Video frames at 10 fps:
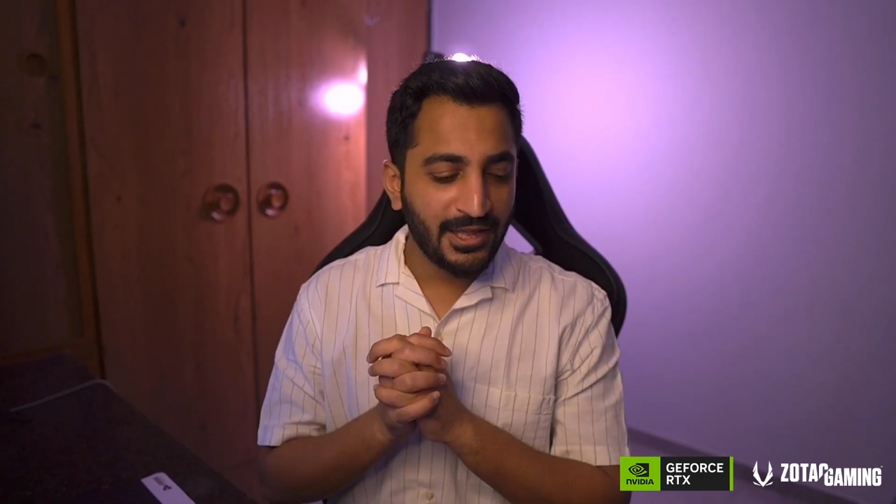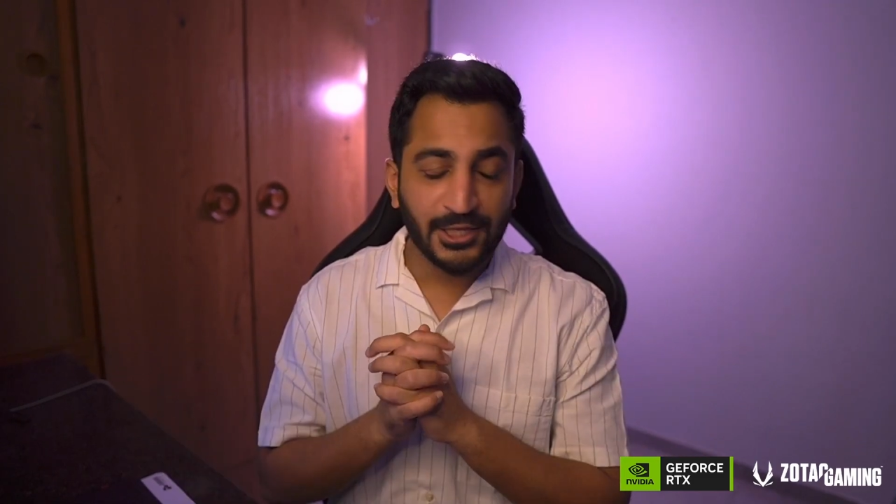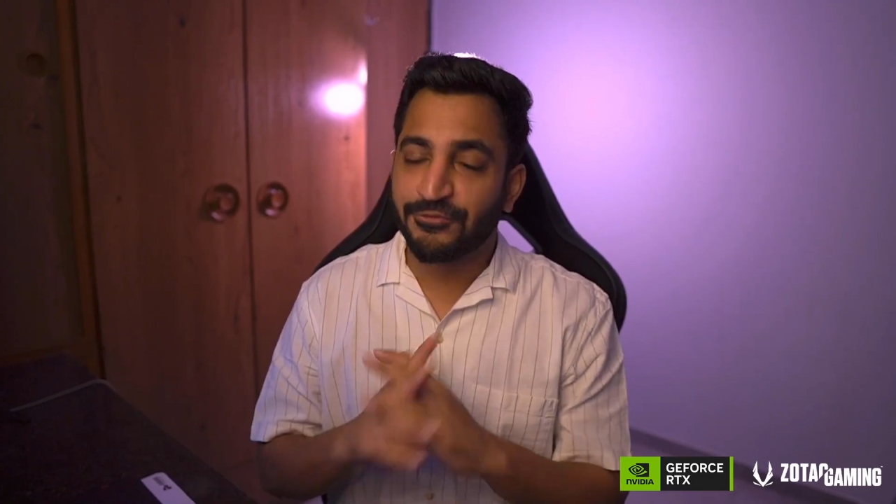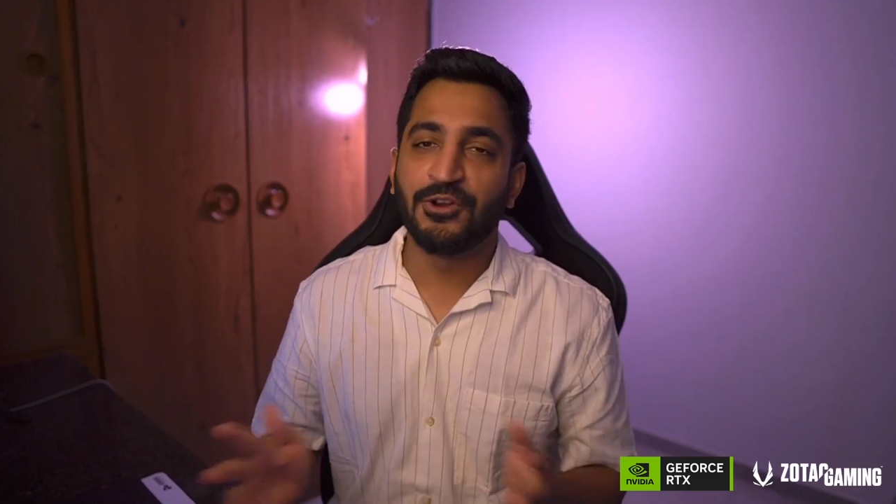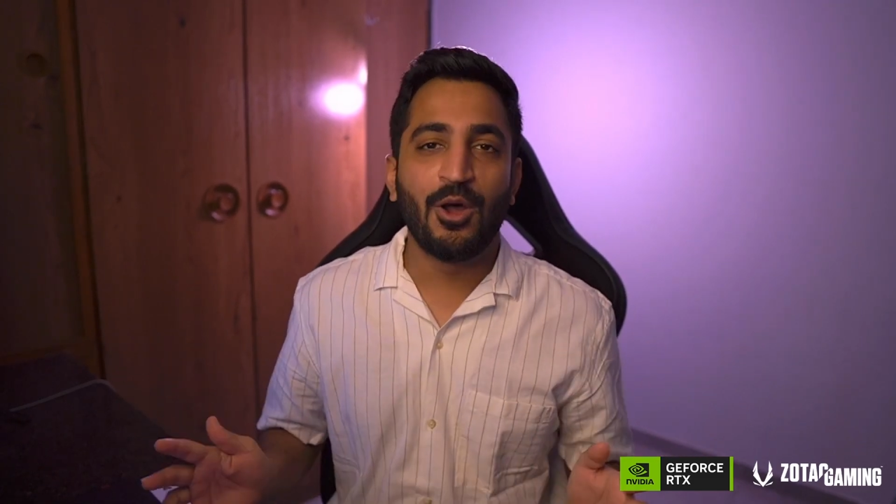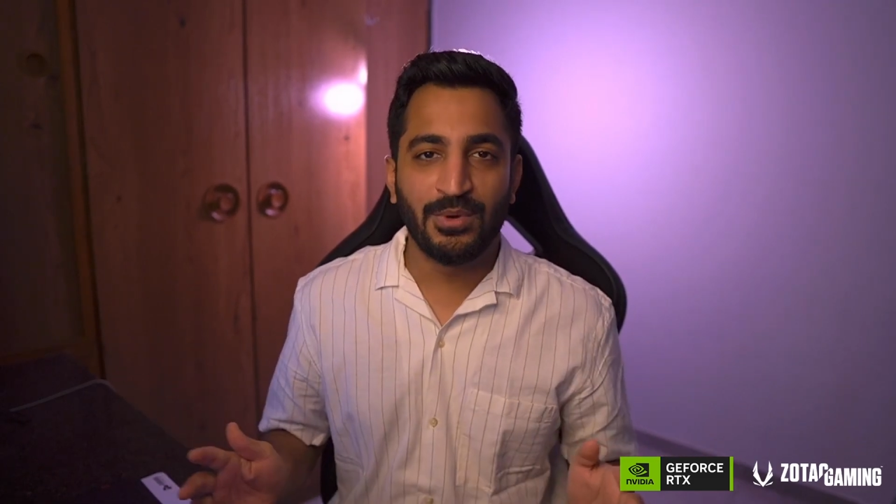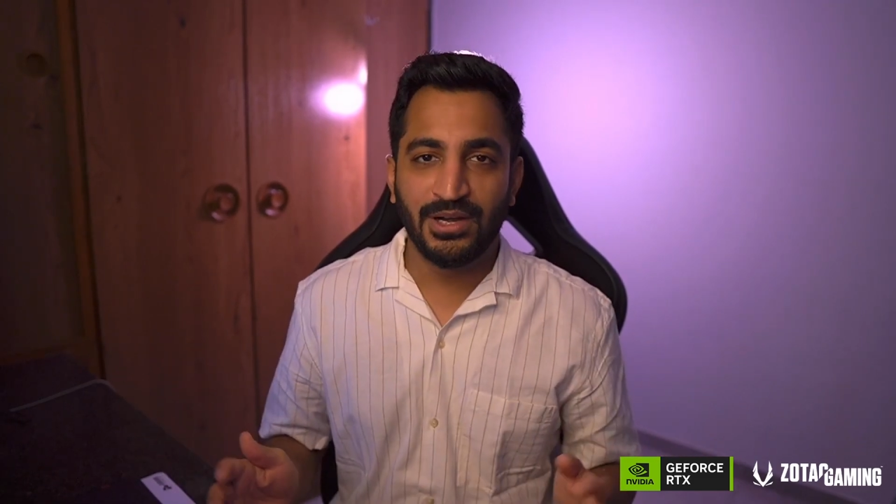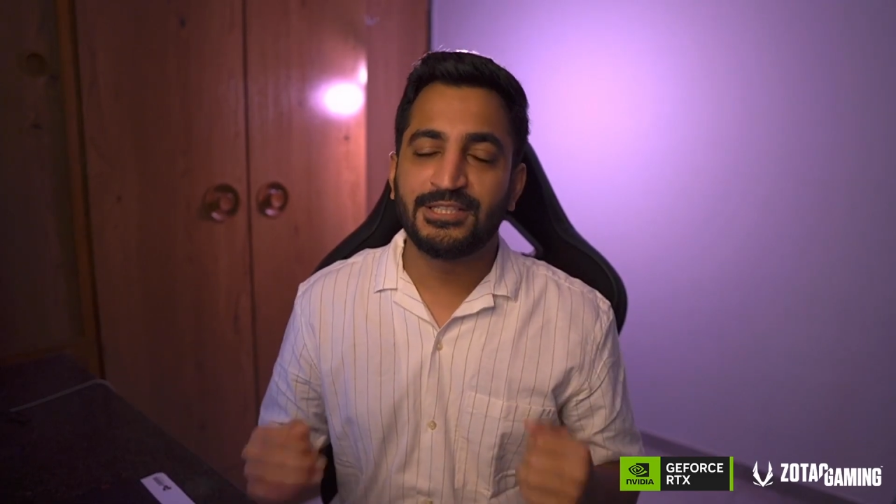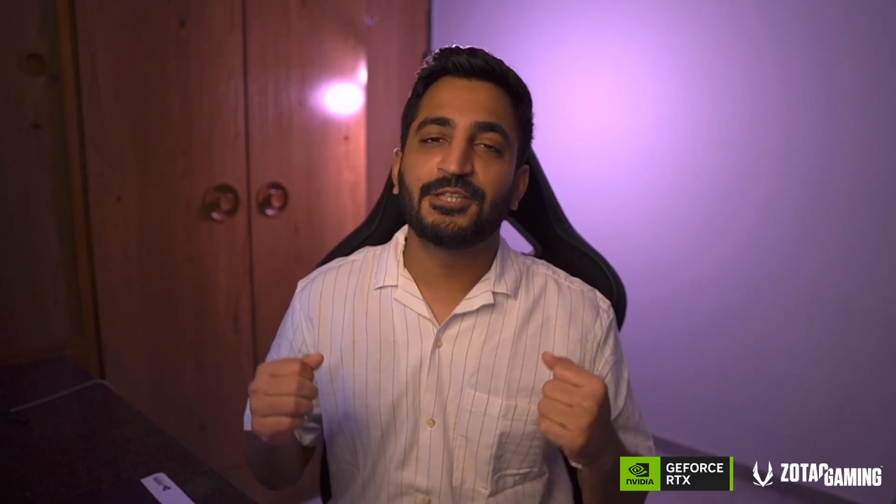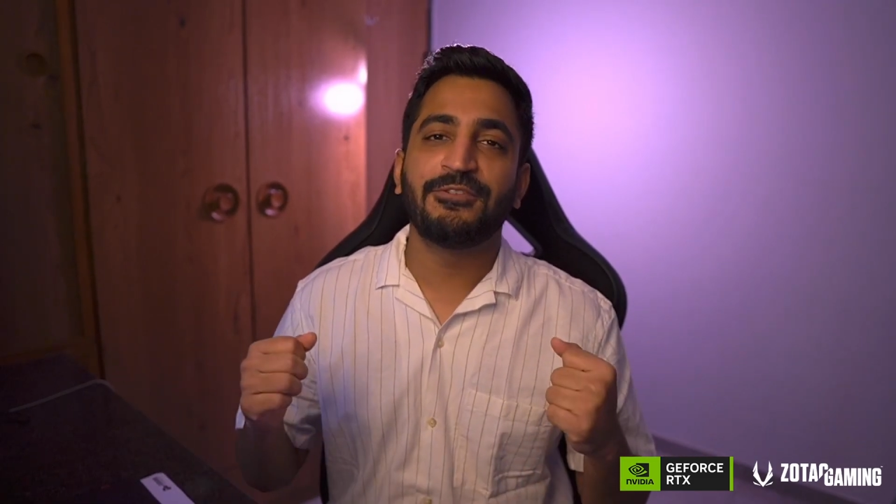It's phenomenal.
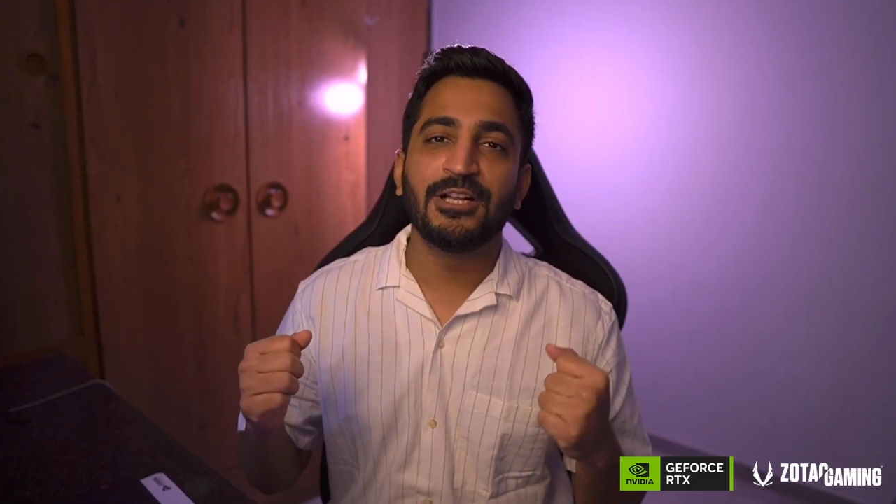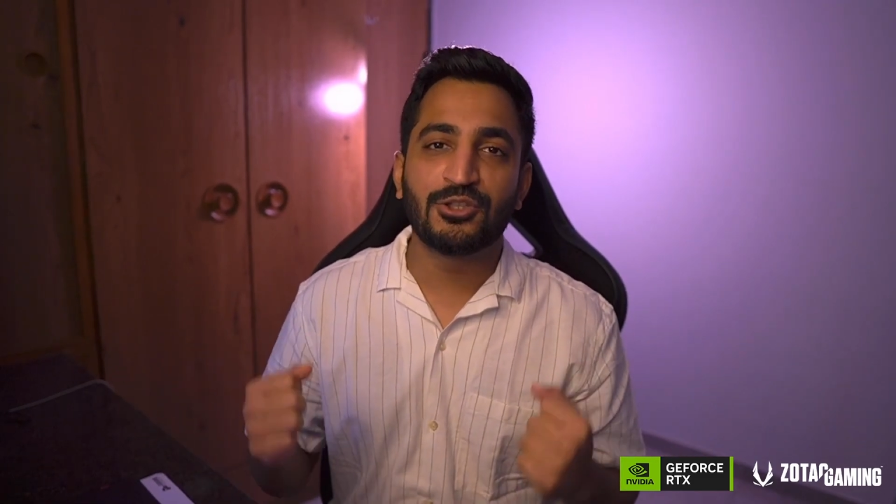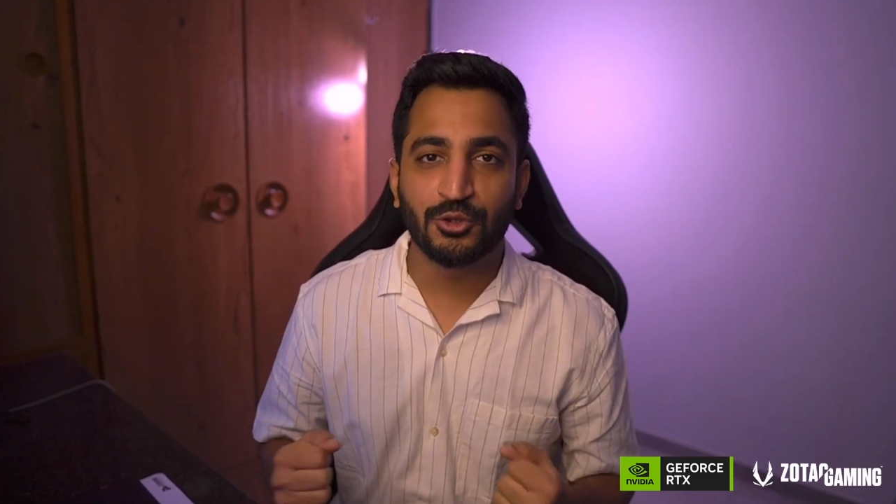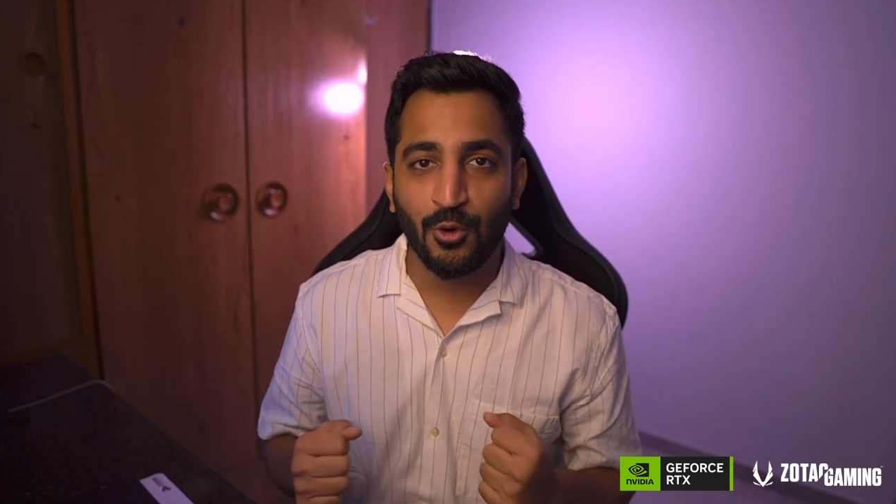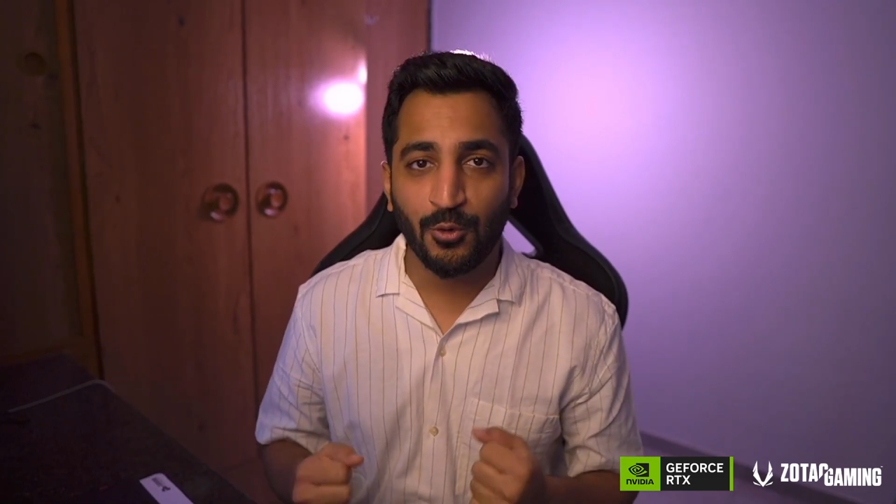It just feels so